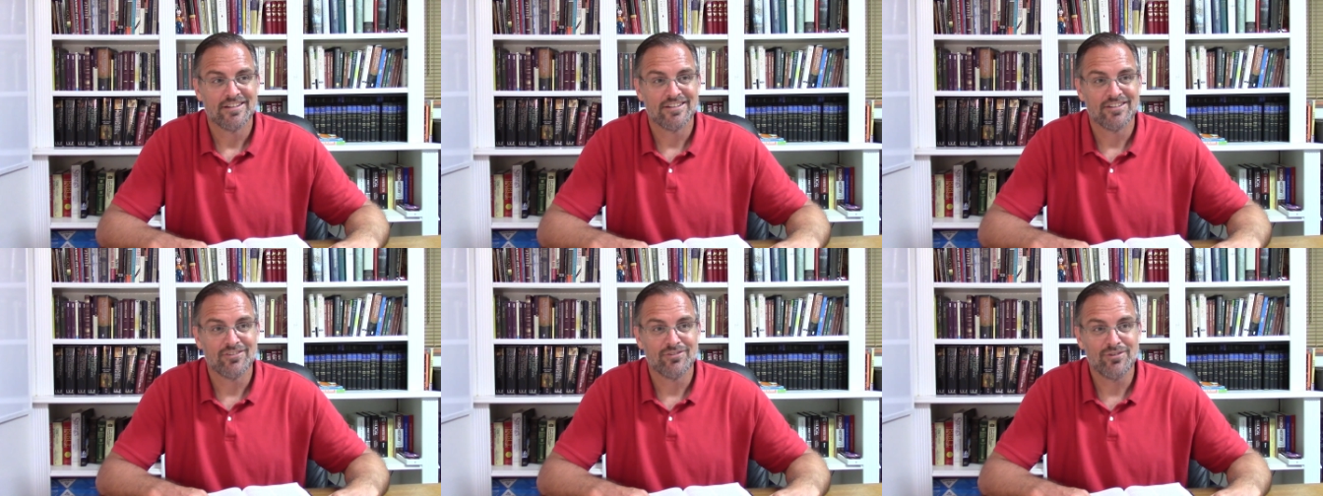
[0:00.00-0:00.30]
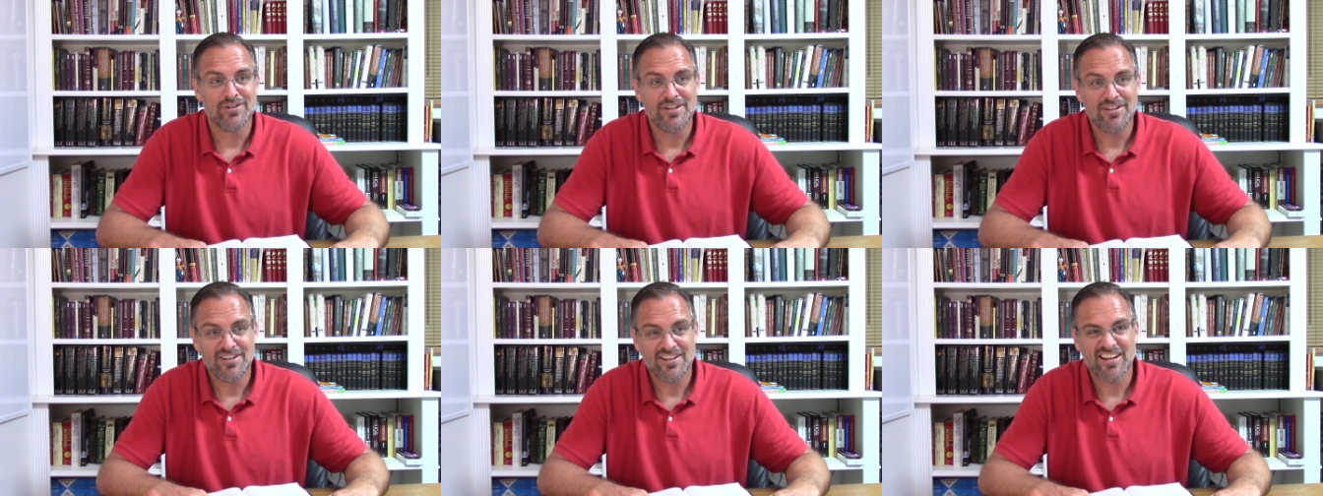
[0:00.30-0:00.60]

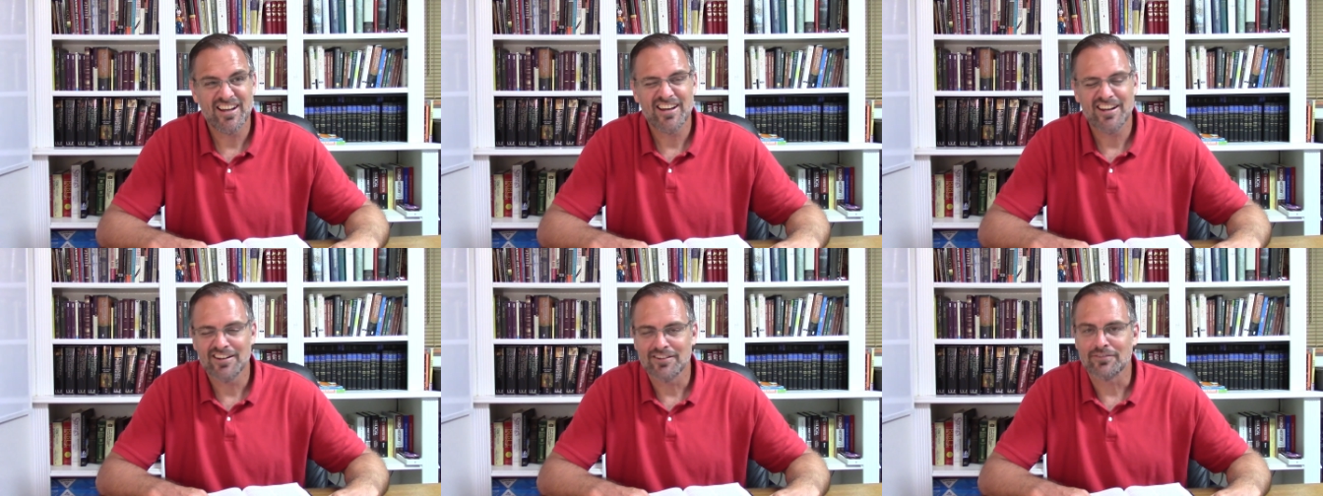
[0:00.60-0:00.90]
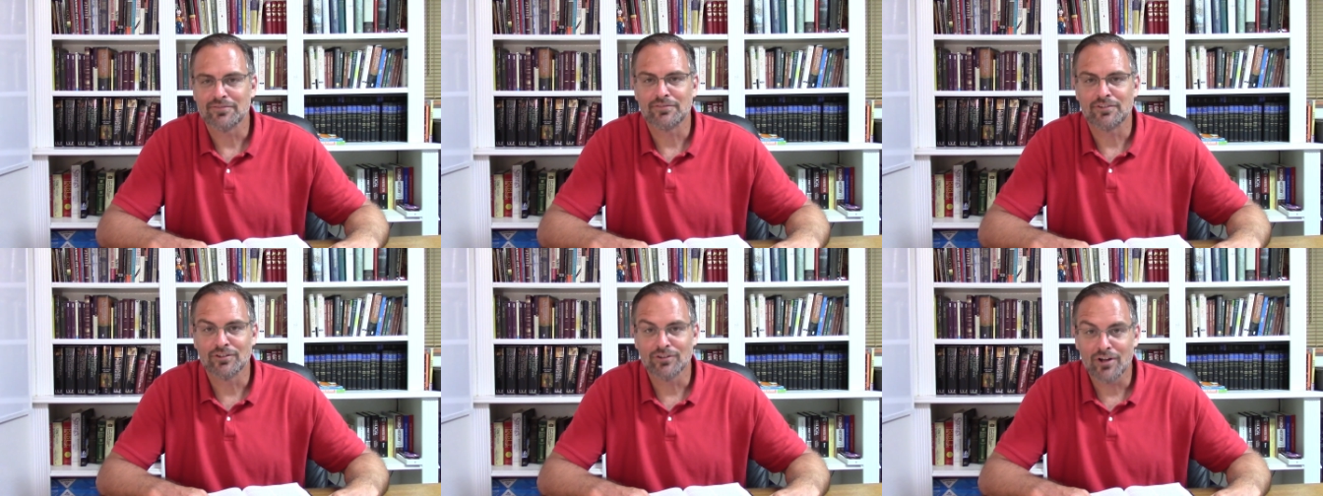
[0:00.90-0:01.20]
we kind
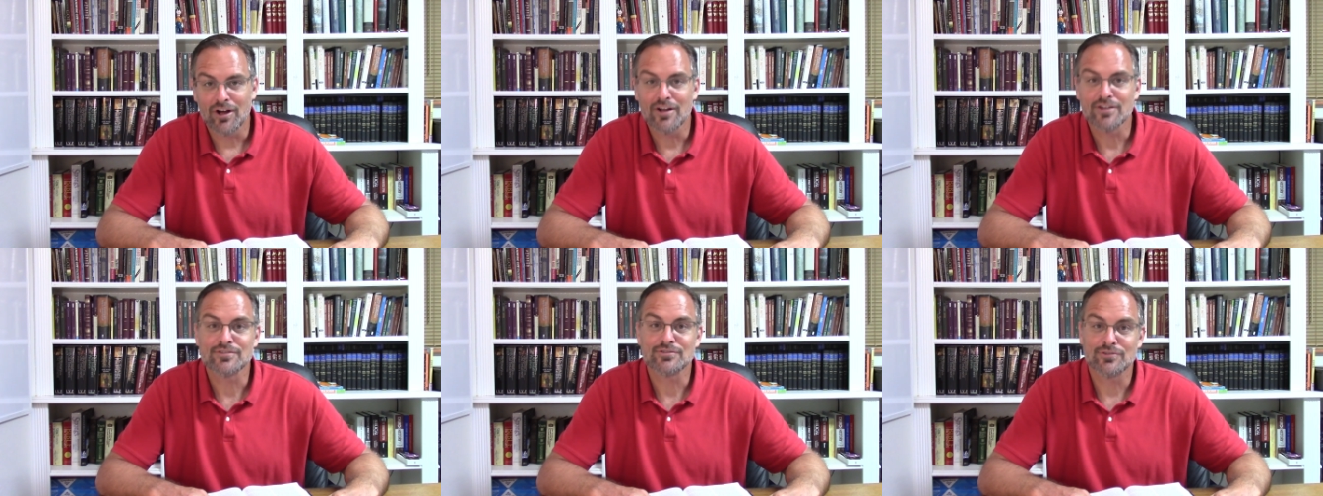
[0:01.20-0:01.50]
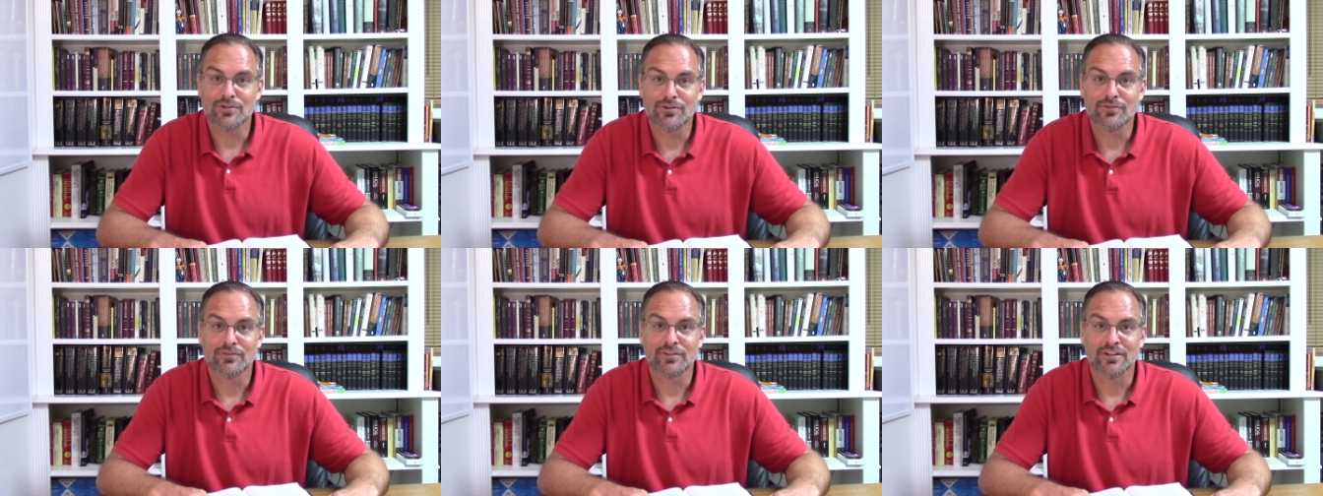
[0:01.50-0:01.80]
of gloss
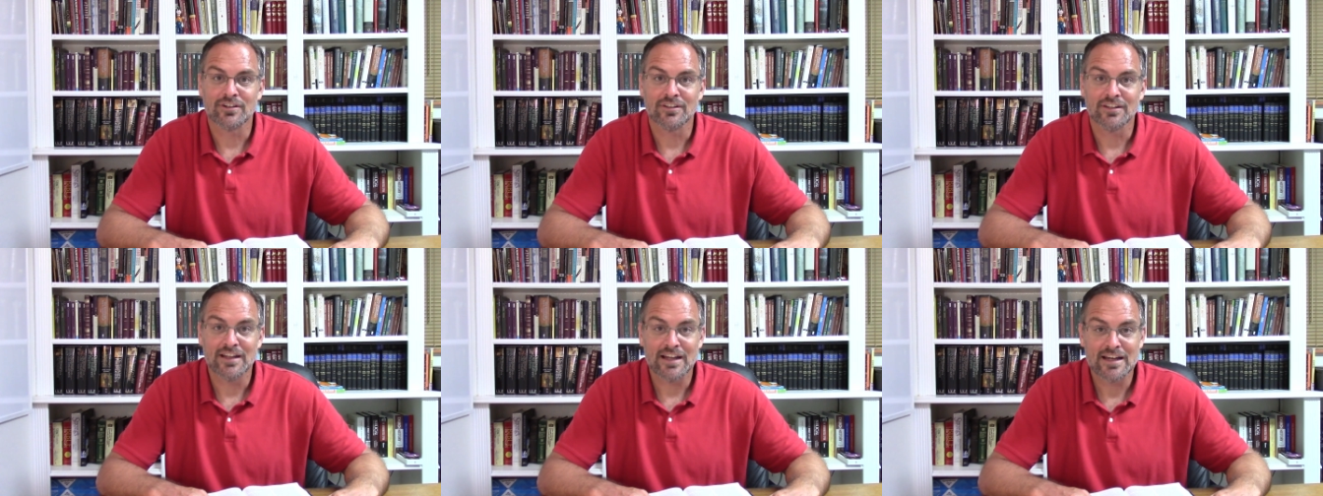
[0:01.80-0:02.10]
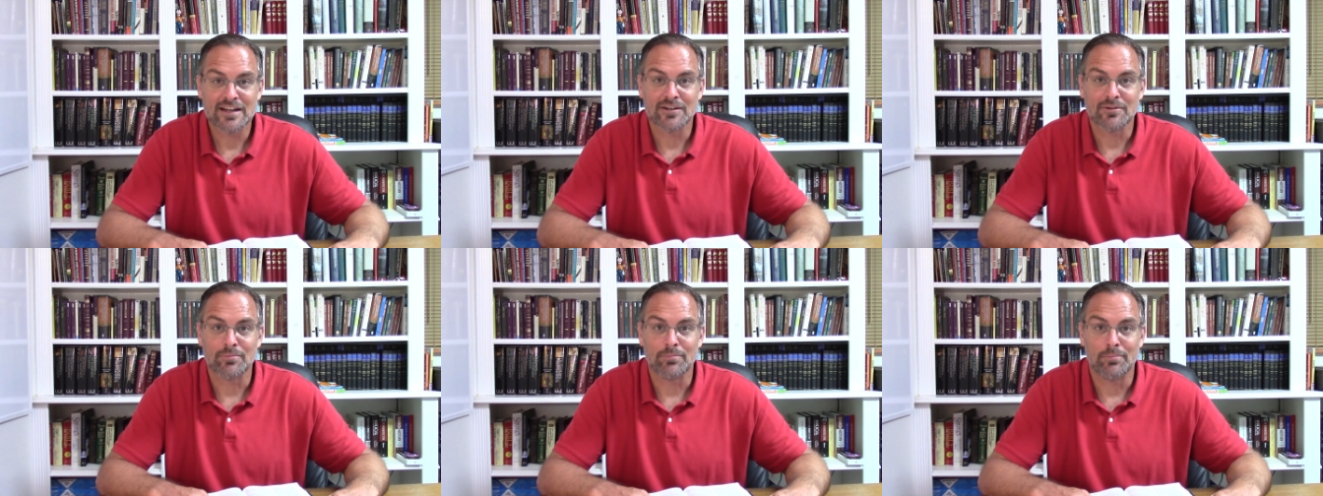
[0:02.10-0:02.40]
over a
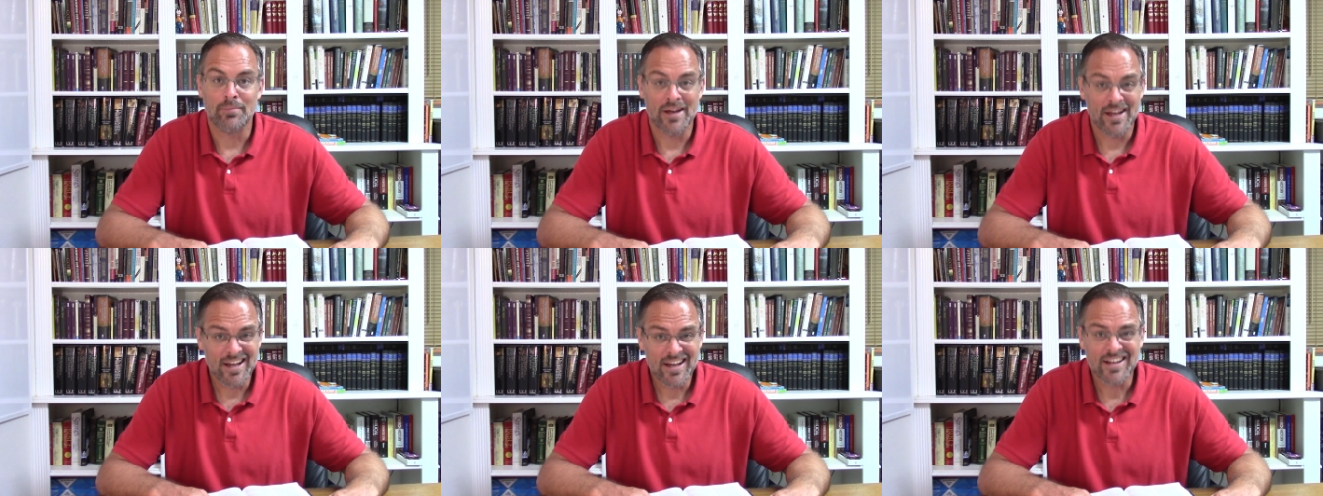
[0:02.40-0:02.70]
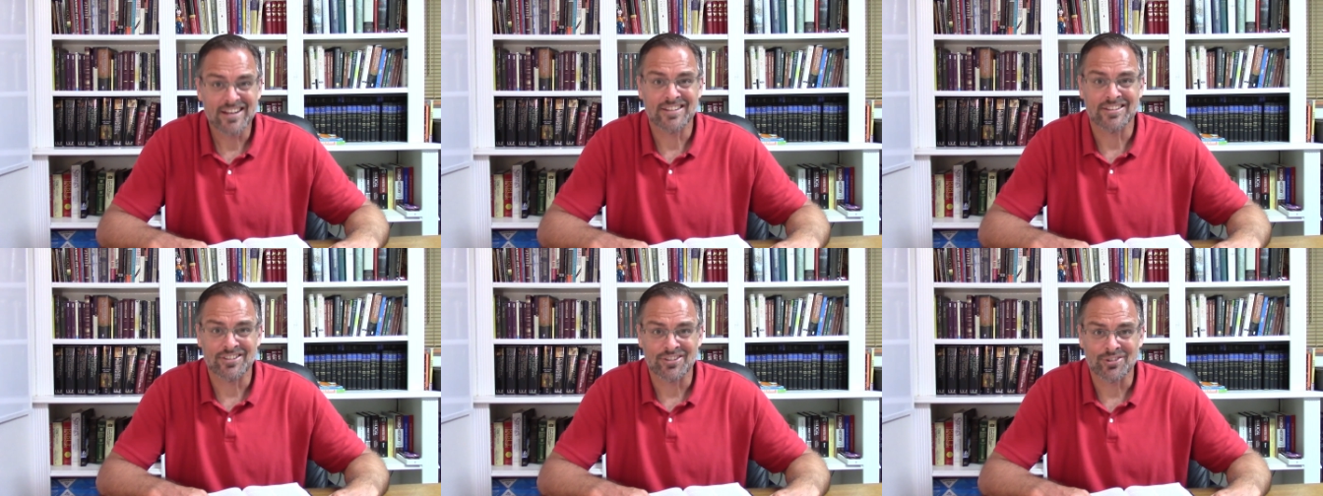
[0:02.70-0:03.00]
lot of
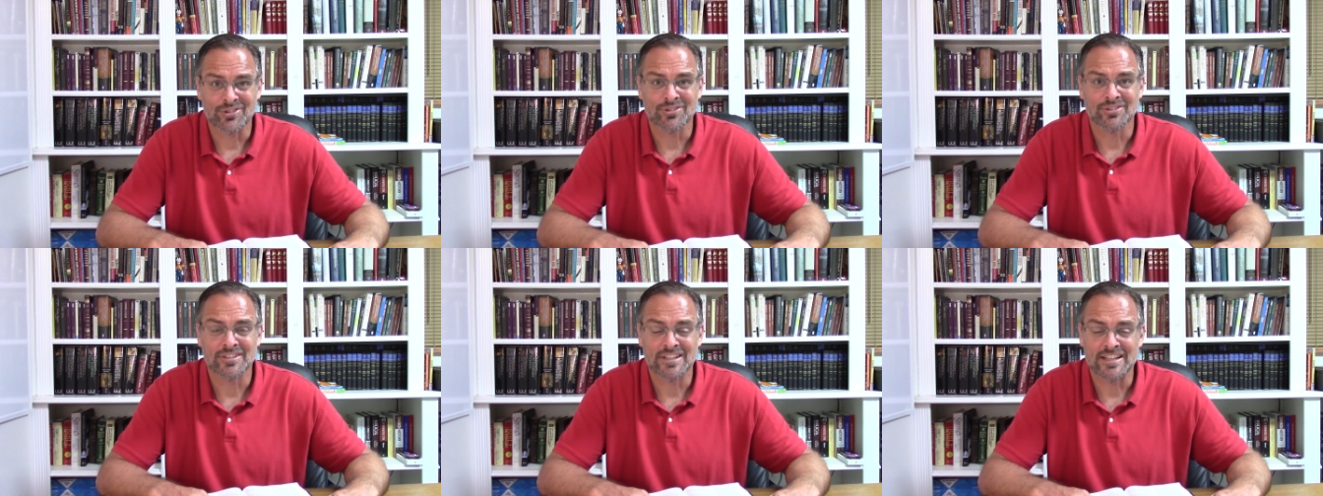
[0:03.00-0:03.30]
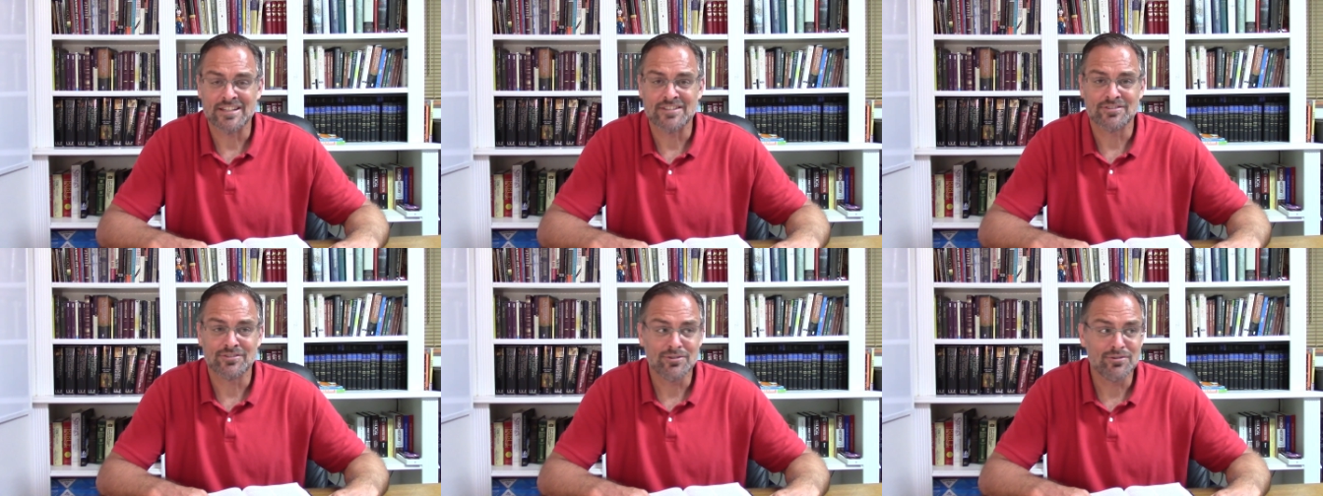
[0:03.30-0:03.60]
bad in the old
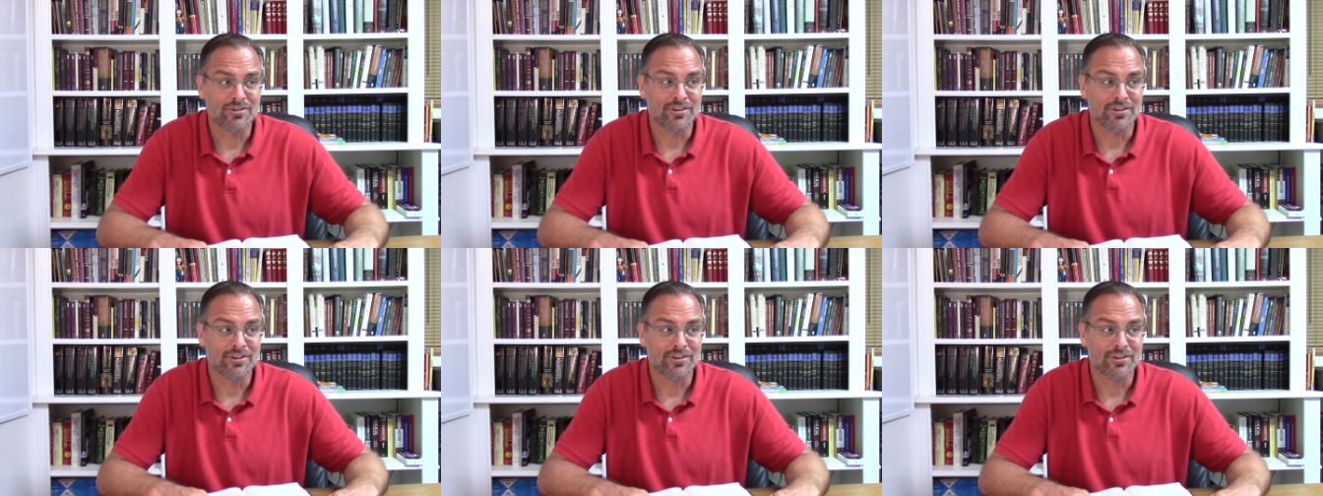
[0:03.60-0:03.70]
days too.